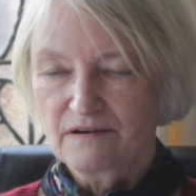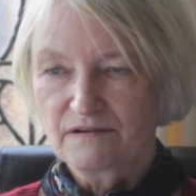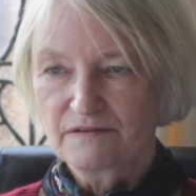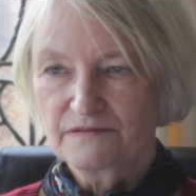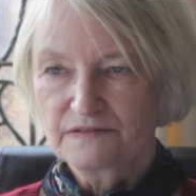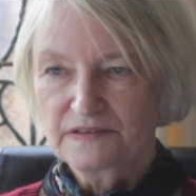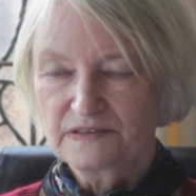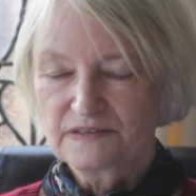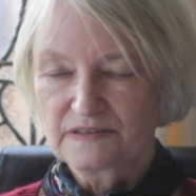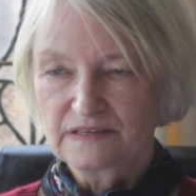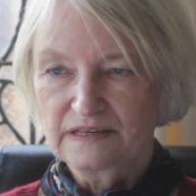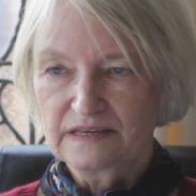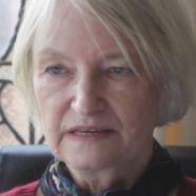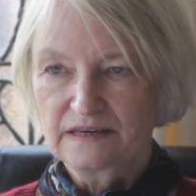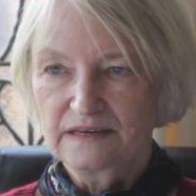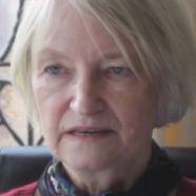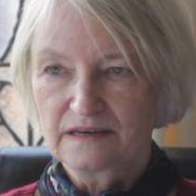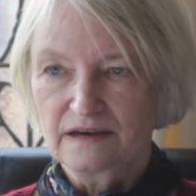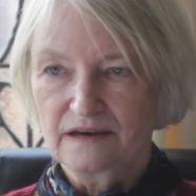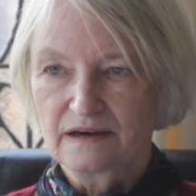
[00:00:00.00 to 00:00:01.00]

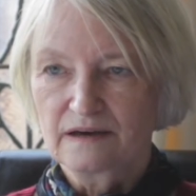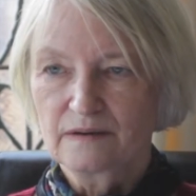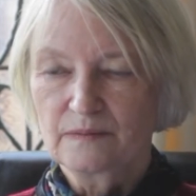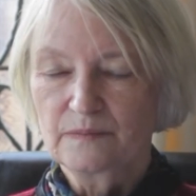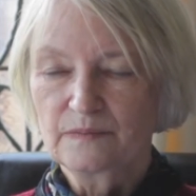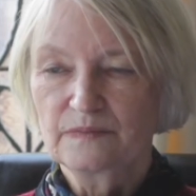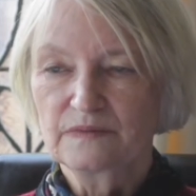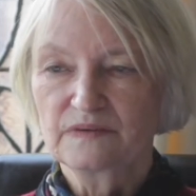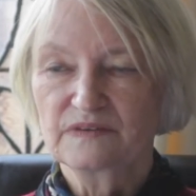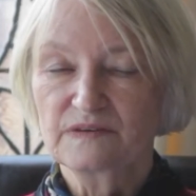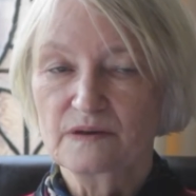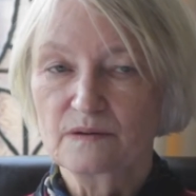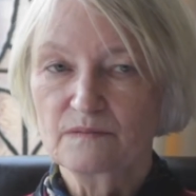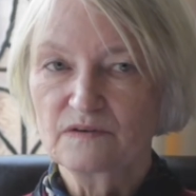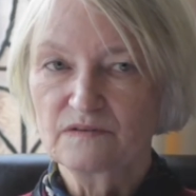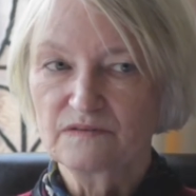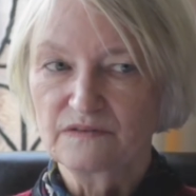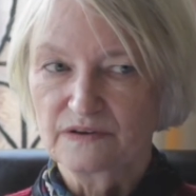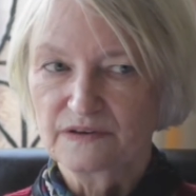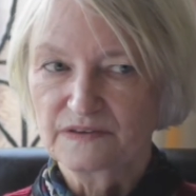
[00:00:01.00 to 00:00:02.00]
Obviously, some
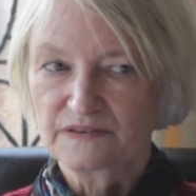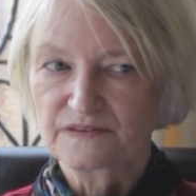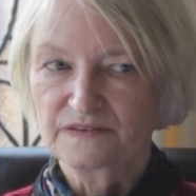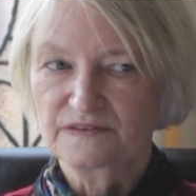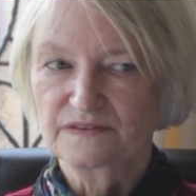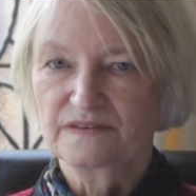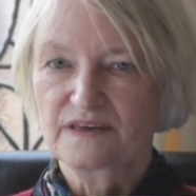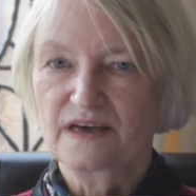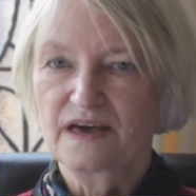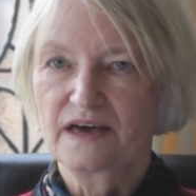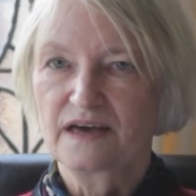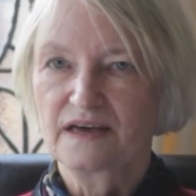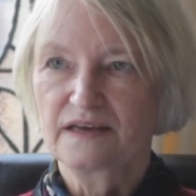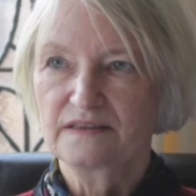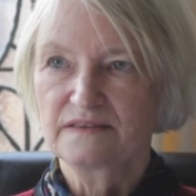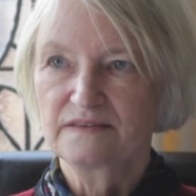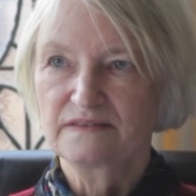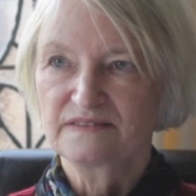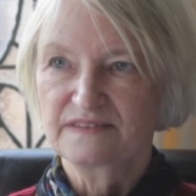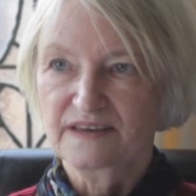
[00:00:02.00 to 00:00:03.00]
of us had
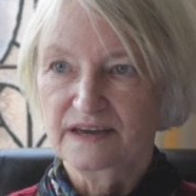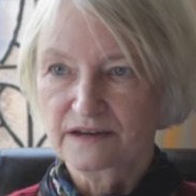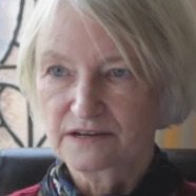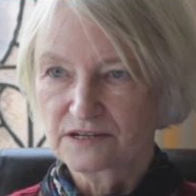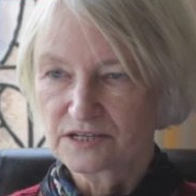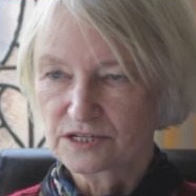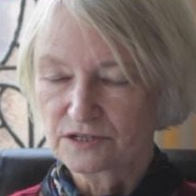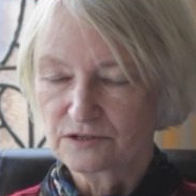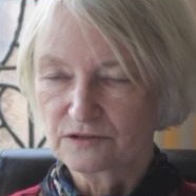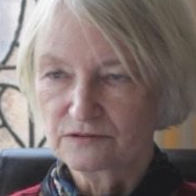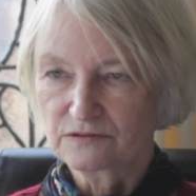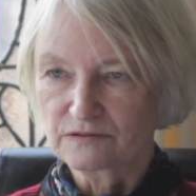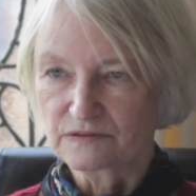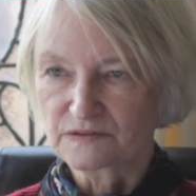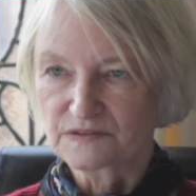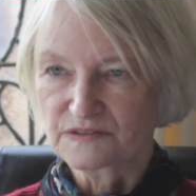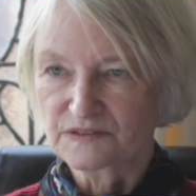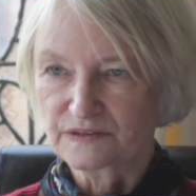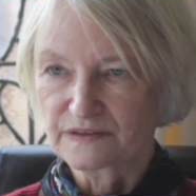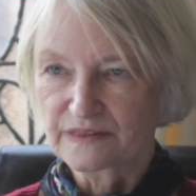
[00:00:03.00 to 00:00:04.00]
second
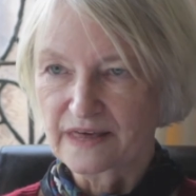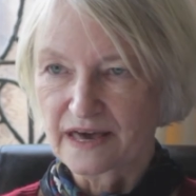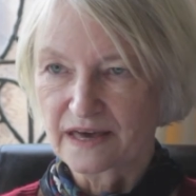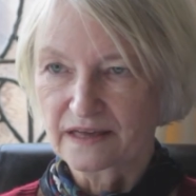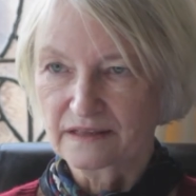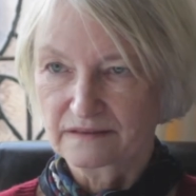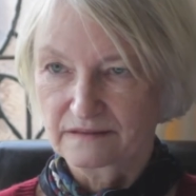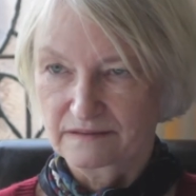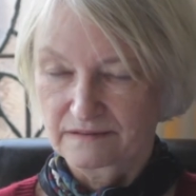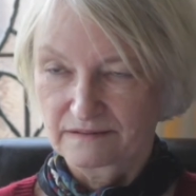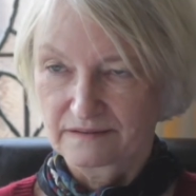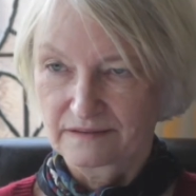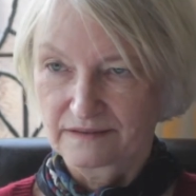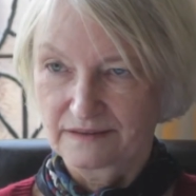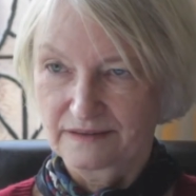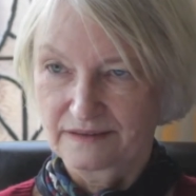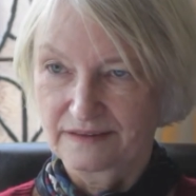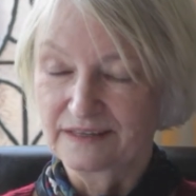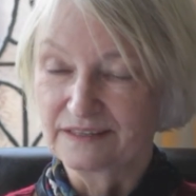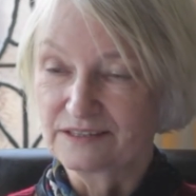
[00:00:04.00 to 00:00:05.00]
children, so that
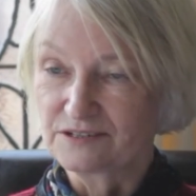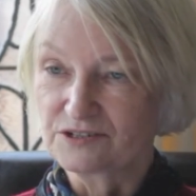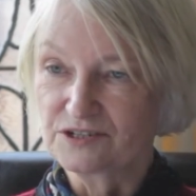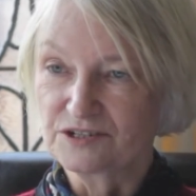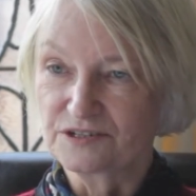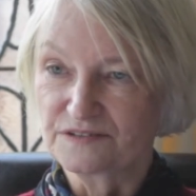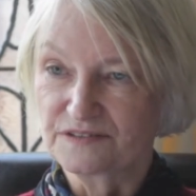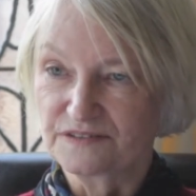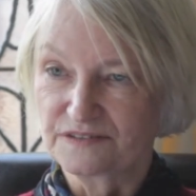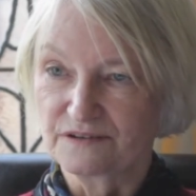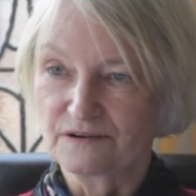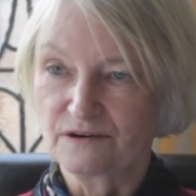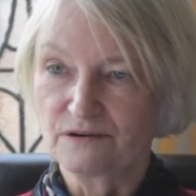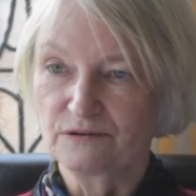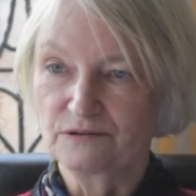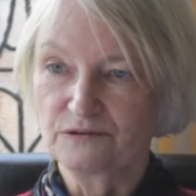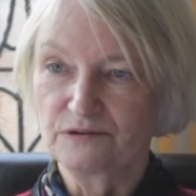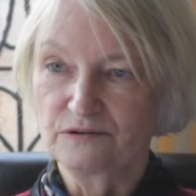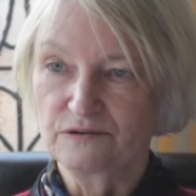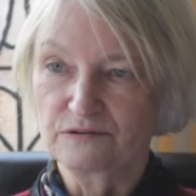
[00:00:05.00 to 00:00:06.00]
introduced a
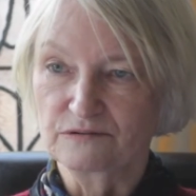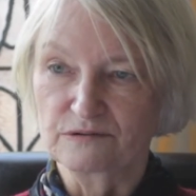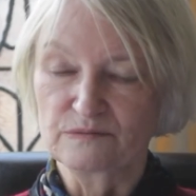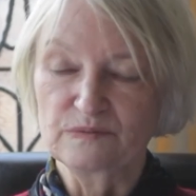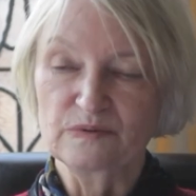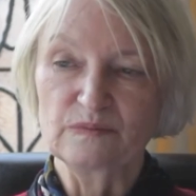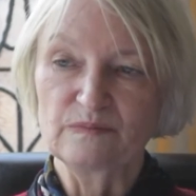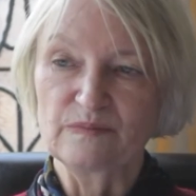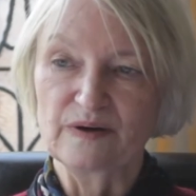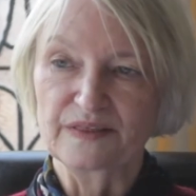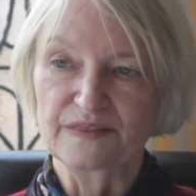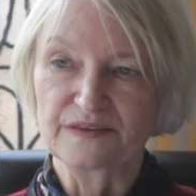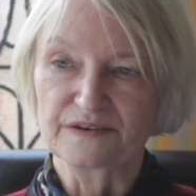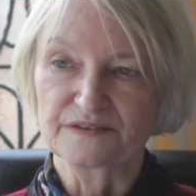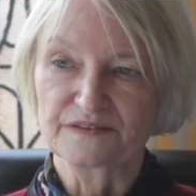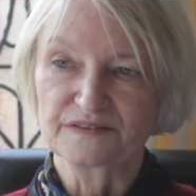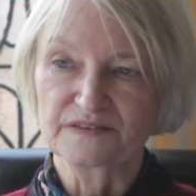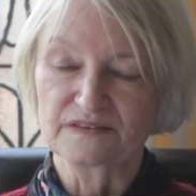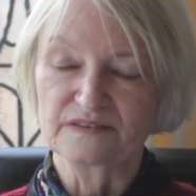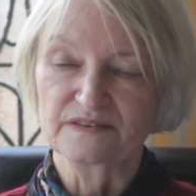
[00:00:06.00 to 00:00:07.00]
whole new group of
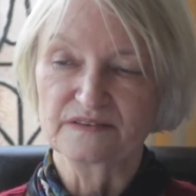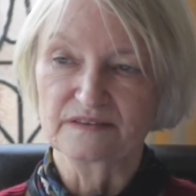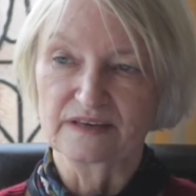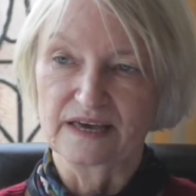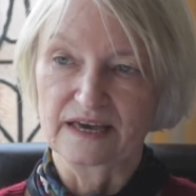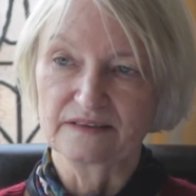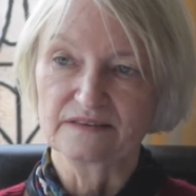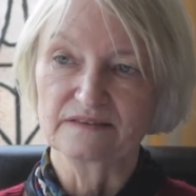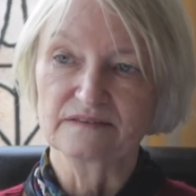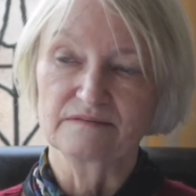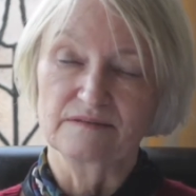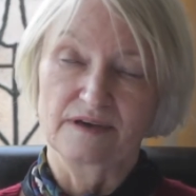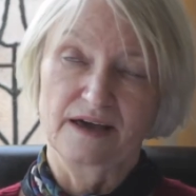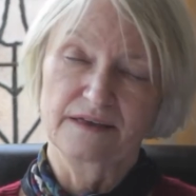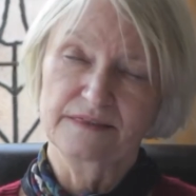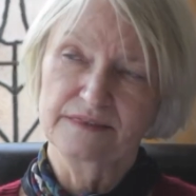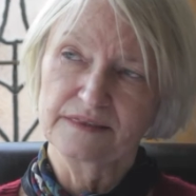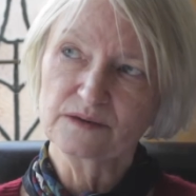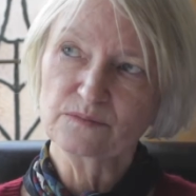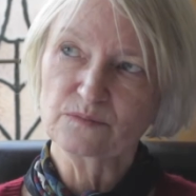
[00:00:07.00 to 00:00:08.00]
mothers, and I
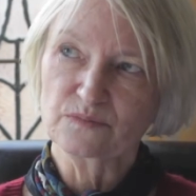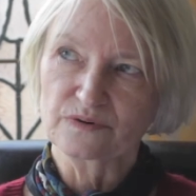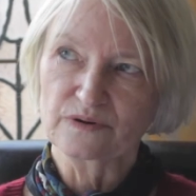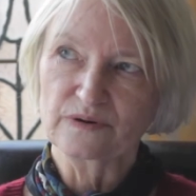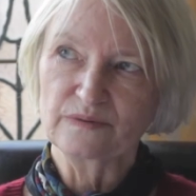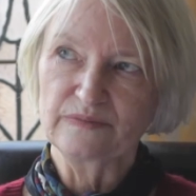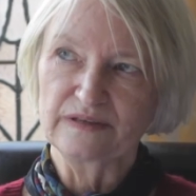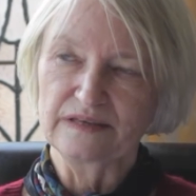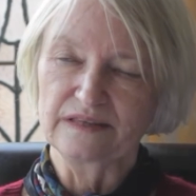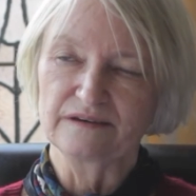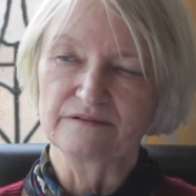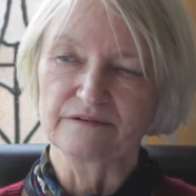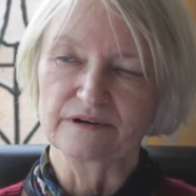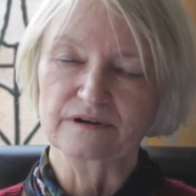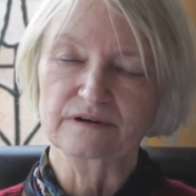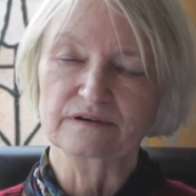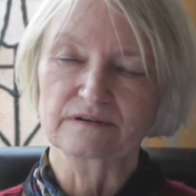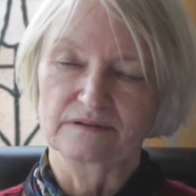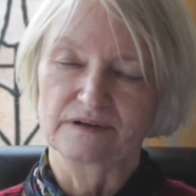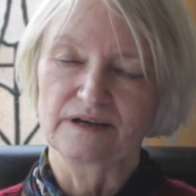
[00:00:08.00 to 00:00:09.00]
think probably there were
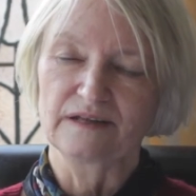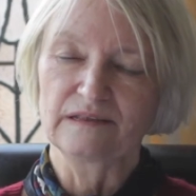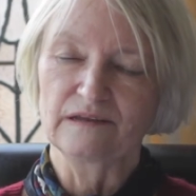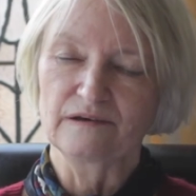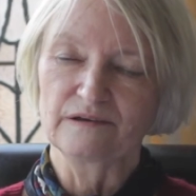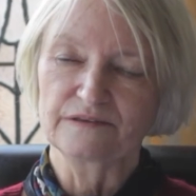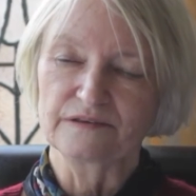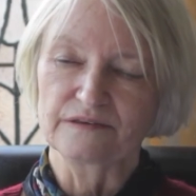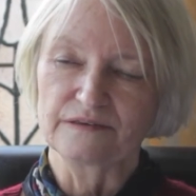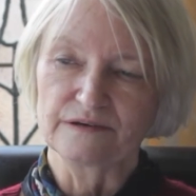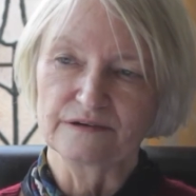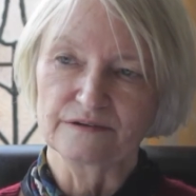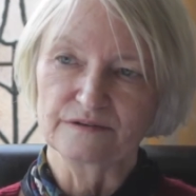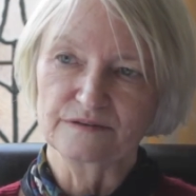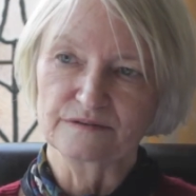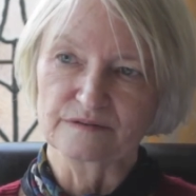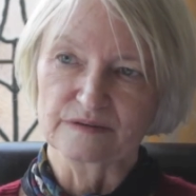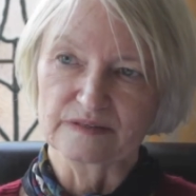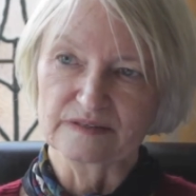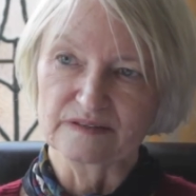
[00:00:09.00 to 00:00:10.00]
a lot of
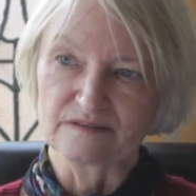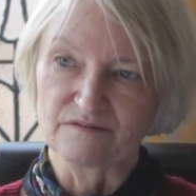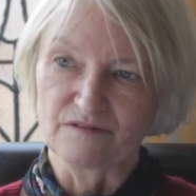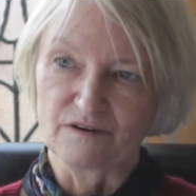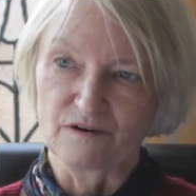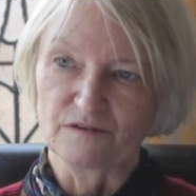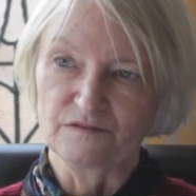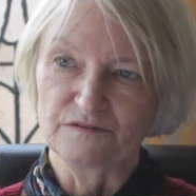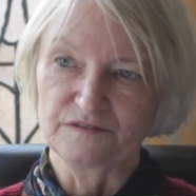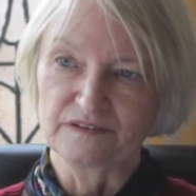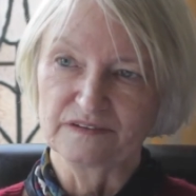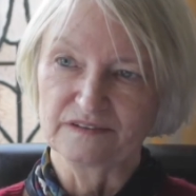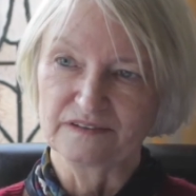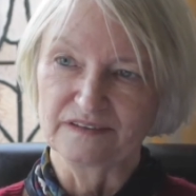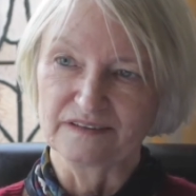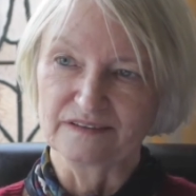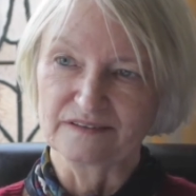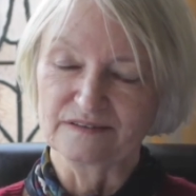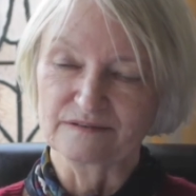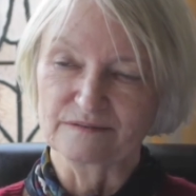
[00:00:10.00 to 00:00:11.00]
those ones involved
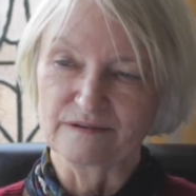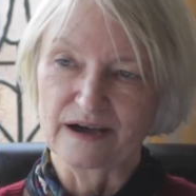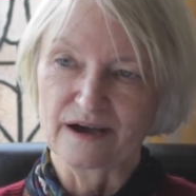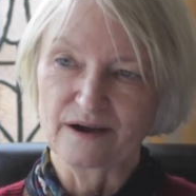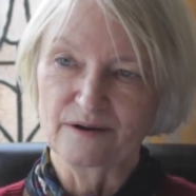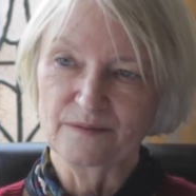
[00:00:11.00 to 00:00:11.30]
as well.